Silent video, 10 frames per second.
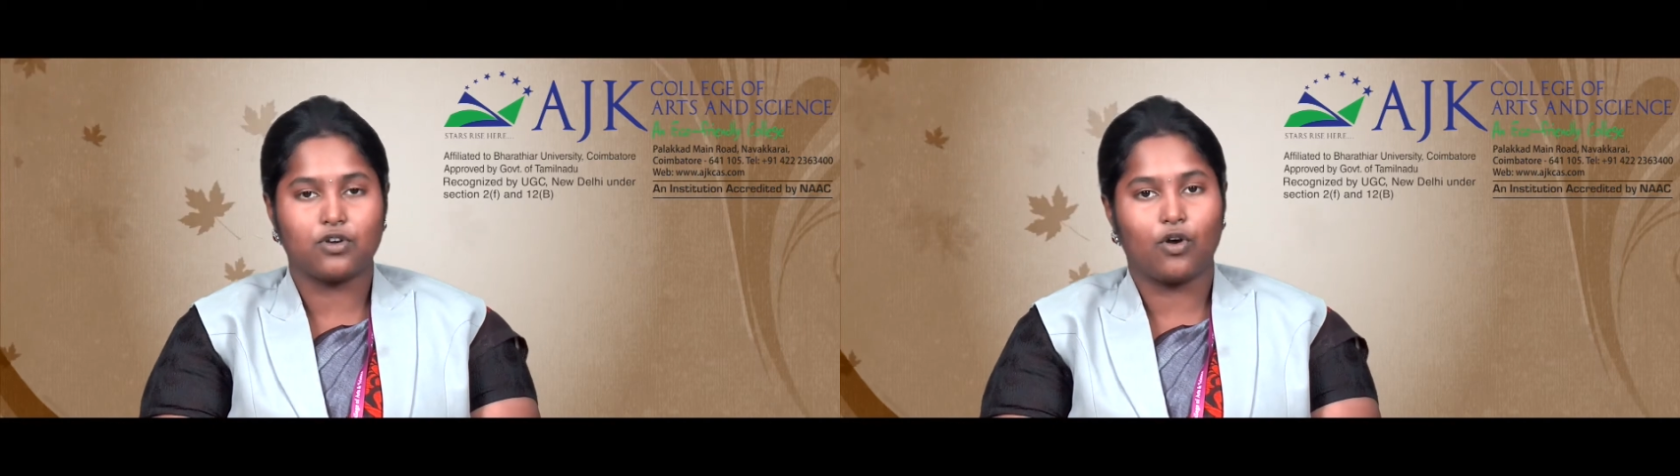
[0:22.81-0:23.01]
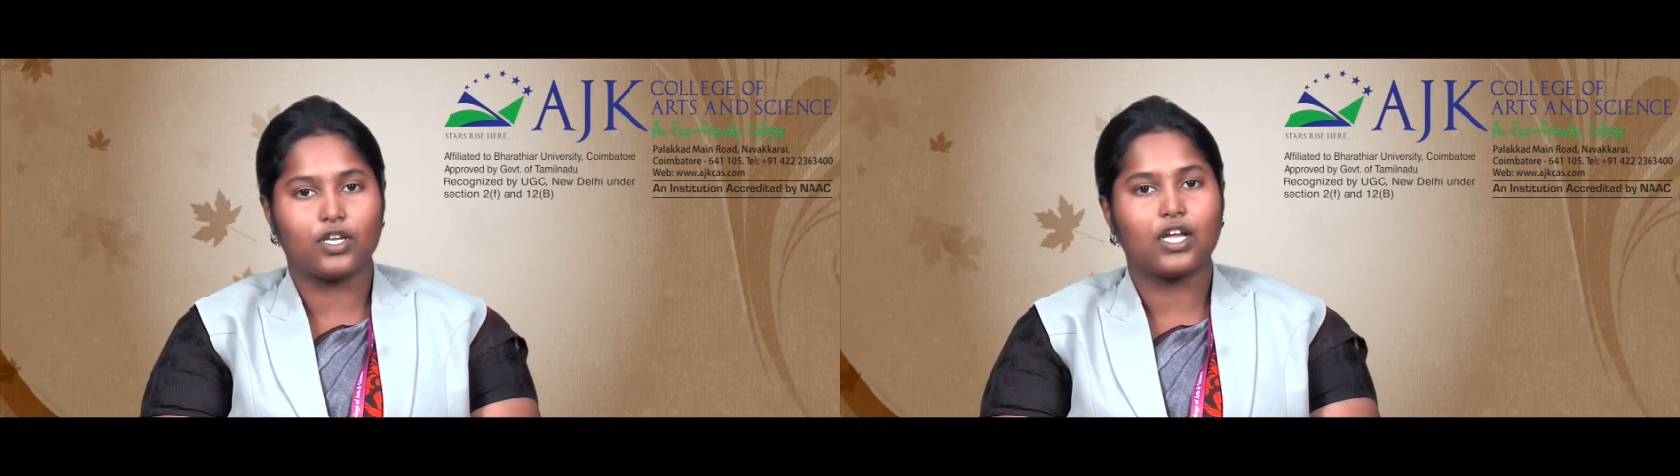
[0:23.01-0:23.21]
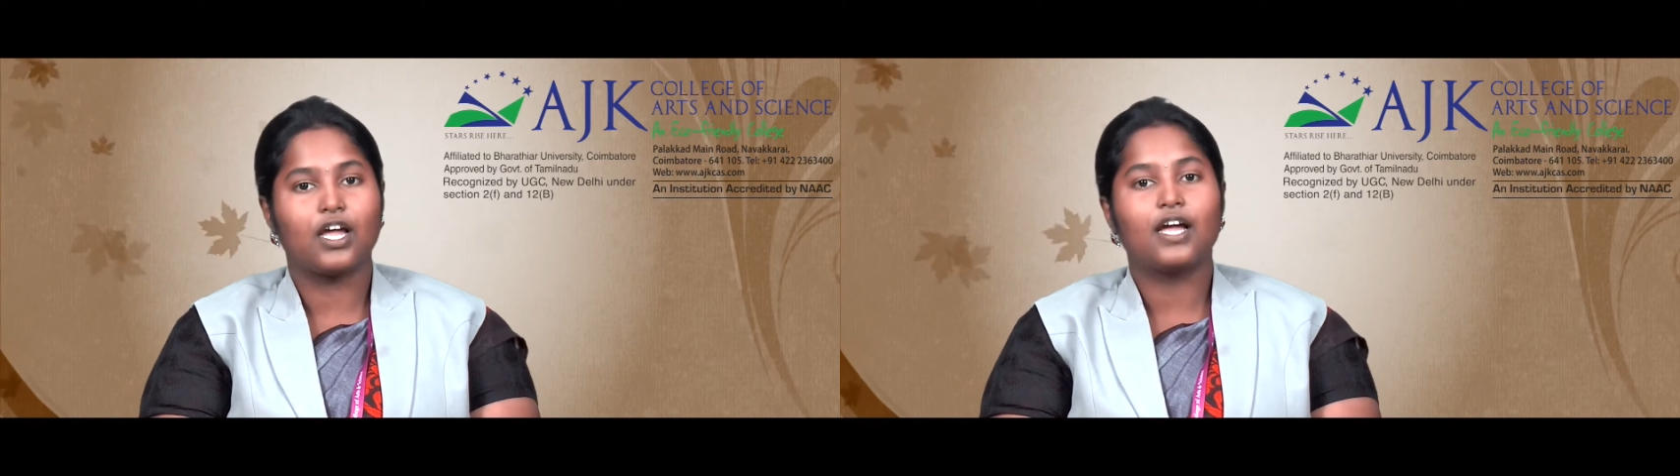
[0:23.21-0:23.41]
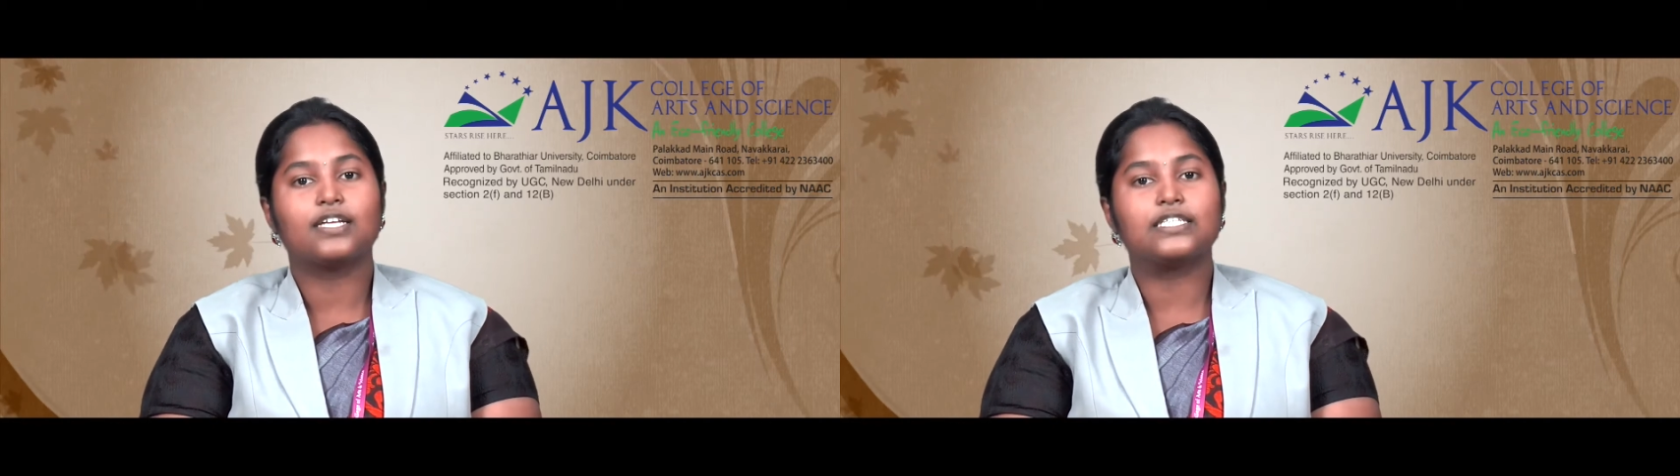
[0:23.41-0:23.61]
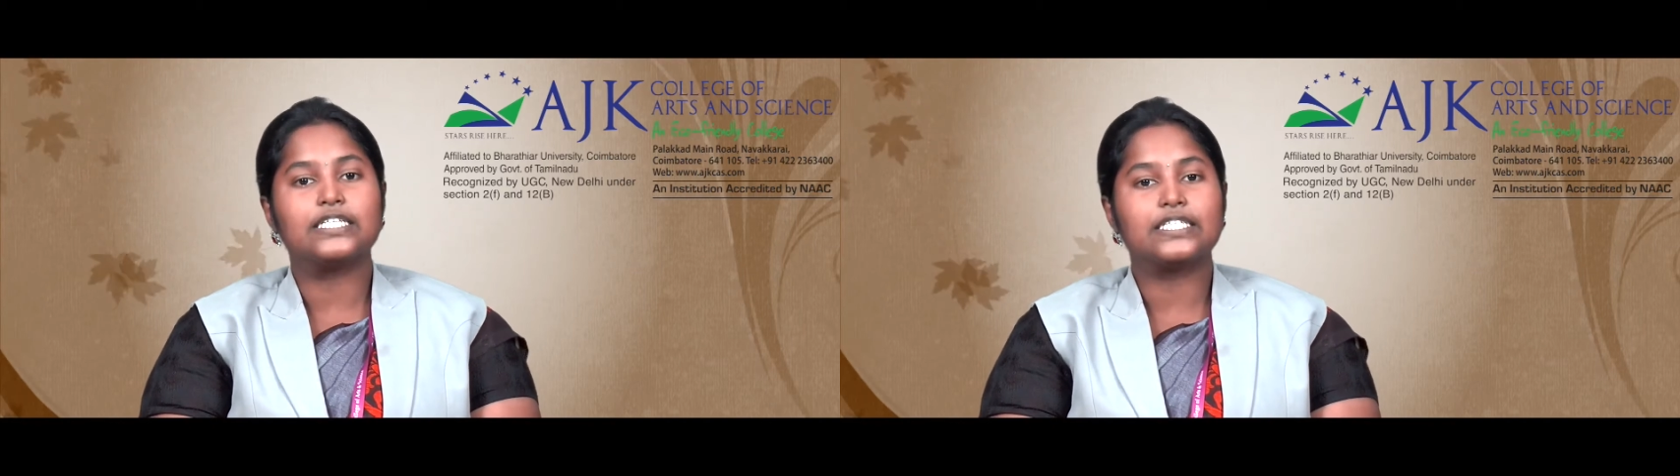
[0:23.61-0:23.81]
called
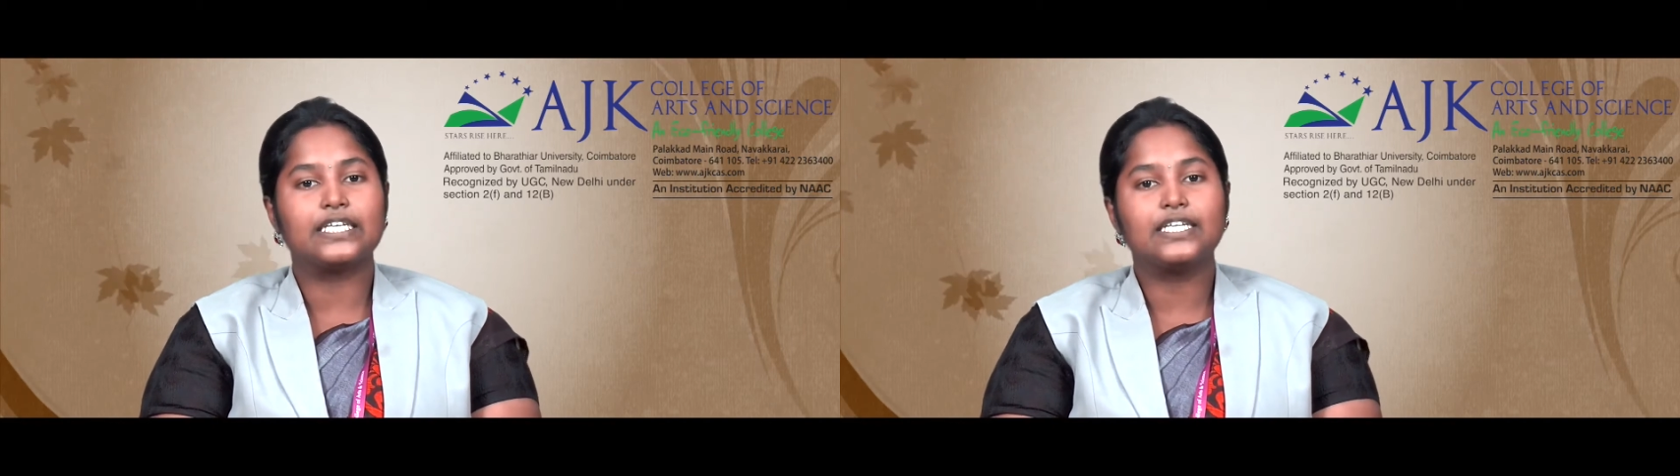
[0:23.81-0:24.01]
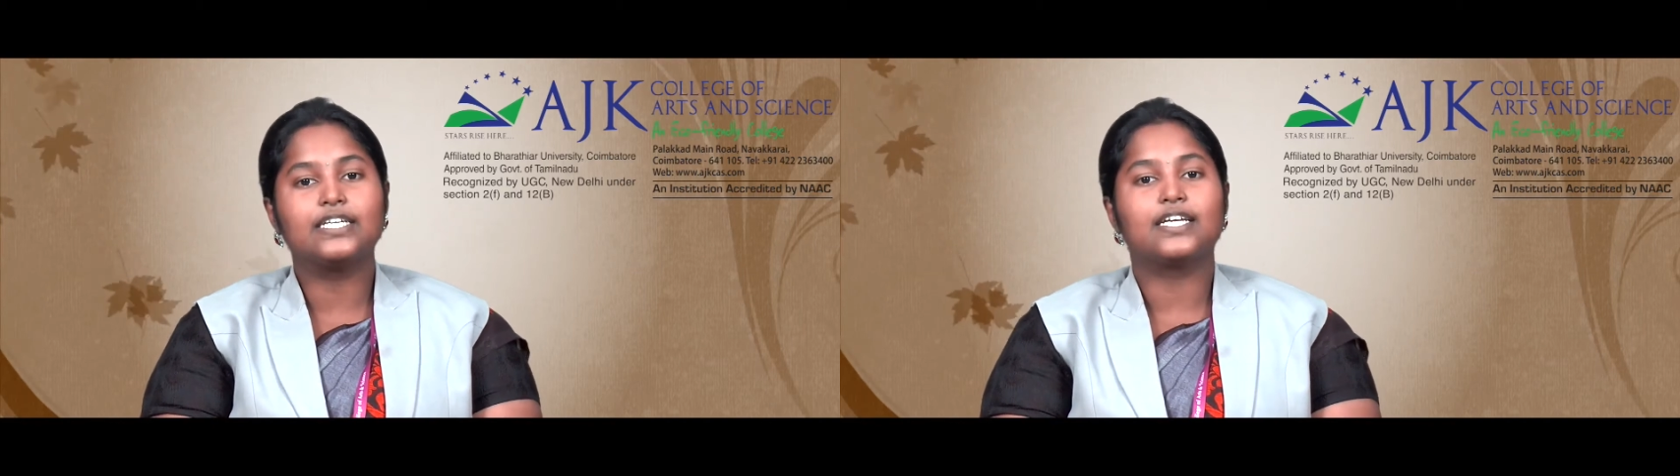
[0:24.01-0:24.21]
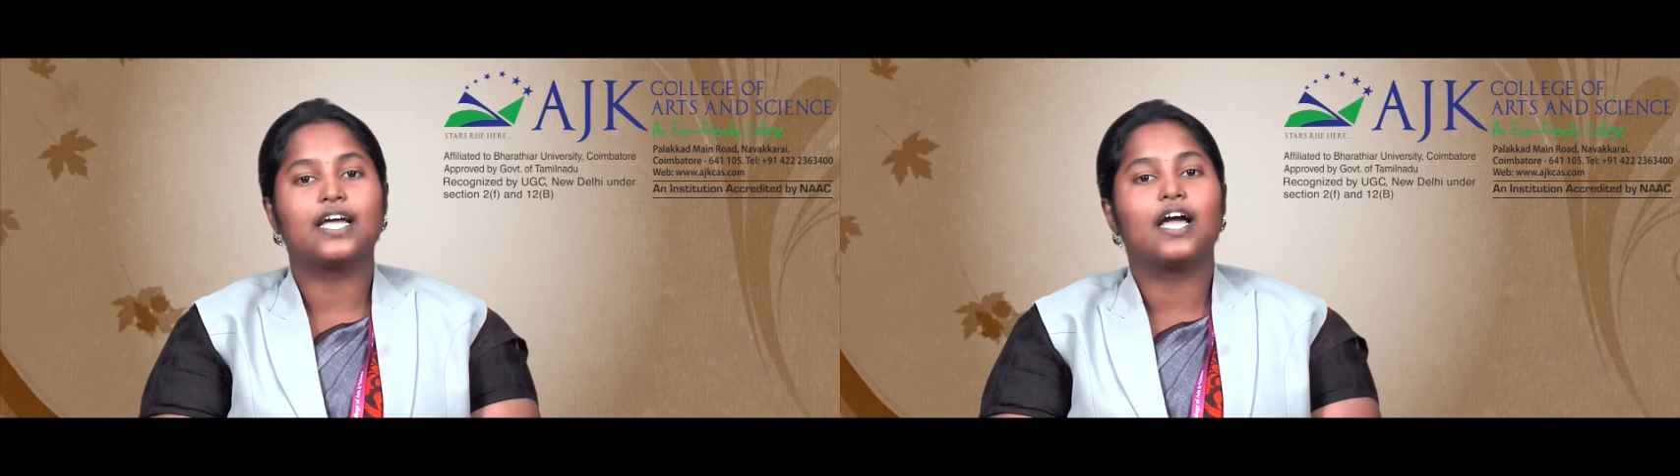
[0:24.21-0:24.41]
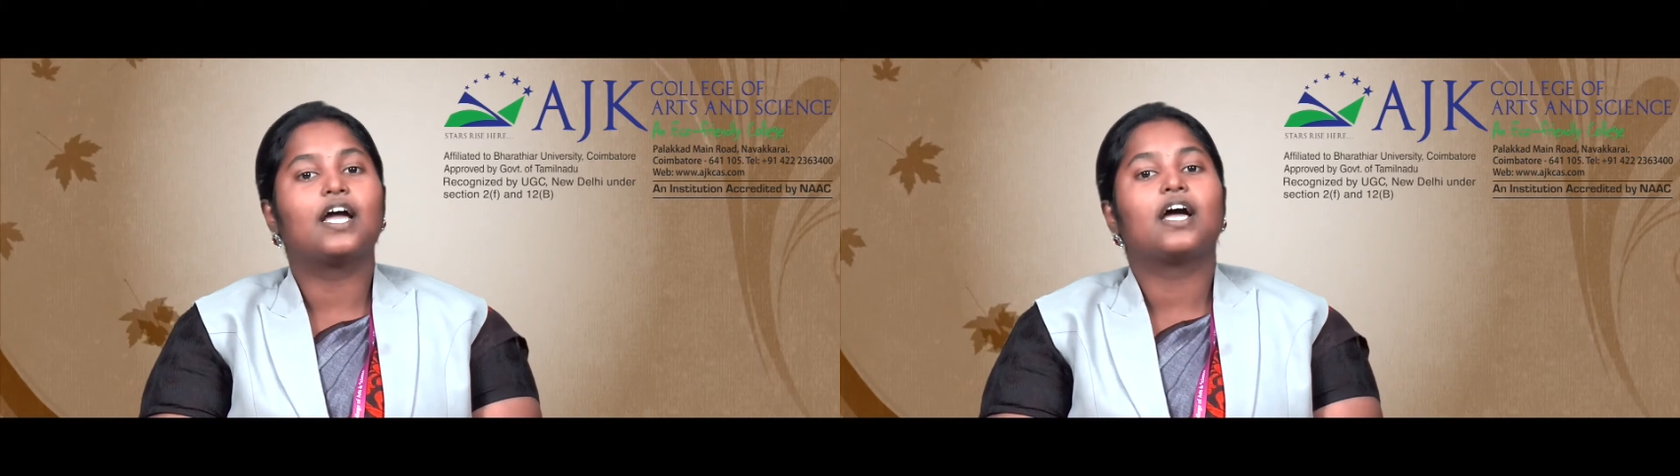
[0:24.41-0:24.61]
knitting.